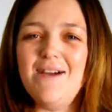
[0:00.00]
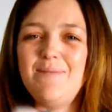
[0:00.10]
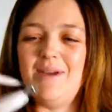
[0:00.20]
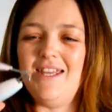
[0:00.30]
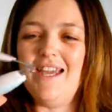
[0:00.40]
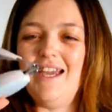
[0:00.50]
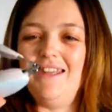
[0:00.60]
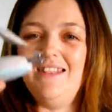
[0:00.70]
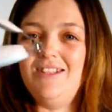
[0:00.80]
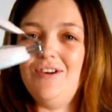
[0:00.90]
But yeah,
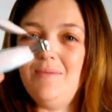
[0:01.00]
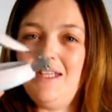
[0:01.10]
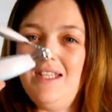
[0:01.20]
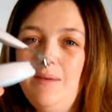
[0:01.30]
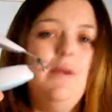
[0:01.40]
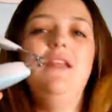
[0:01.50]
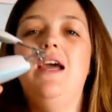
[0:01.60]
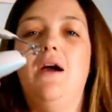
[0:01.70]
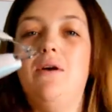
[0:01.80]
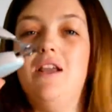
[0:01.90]
the Tommy TP
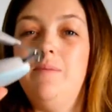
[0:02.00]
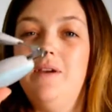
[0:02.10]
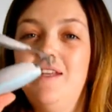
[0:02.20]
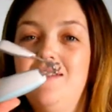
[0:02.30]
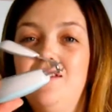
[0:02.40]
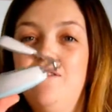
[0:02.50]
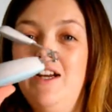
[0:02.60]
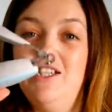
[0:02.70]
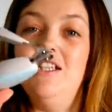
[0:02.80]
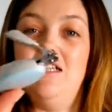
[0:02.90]
nail clippers are
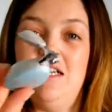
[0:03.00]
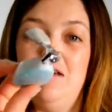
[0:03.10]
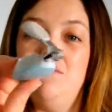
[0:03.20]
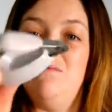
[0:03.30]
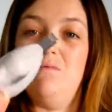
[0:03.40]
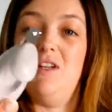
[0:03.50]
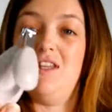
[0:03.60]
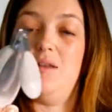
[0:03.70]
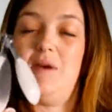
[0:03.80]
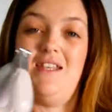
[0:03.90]
actually one
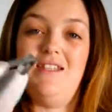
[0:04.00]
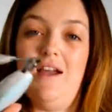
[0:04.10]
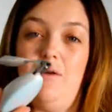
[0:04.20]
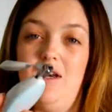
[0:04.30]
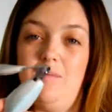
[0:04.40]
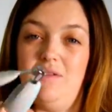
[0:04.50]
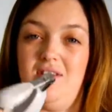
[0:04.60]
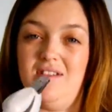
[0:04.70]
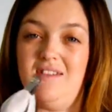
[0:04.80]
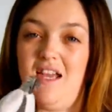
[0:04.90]
of the best nail clippers,
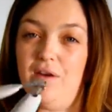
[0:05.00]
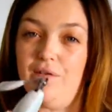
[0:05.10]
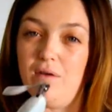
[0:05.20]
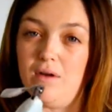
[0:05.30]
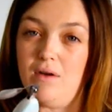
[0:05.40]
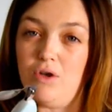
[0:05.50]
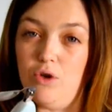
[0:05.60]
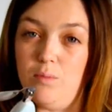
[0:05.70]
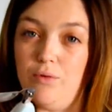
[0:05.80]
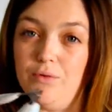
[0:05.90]
I'd say, for
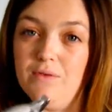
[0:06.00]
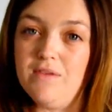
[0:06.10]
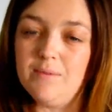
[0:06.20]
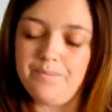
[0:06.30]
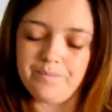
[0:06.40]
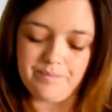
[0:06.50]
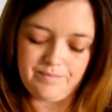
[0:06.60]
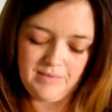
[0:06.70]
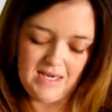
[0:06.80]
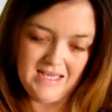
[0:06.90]
newborns
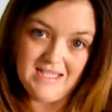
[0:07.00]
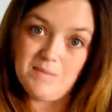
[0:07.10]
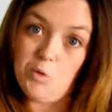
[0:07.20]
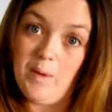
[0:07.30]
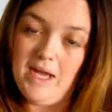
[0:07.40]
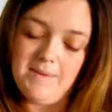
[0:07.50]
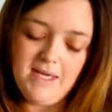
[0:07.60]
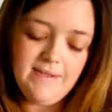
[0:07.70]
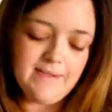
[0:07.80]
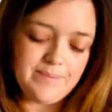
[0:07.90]
and small babies.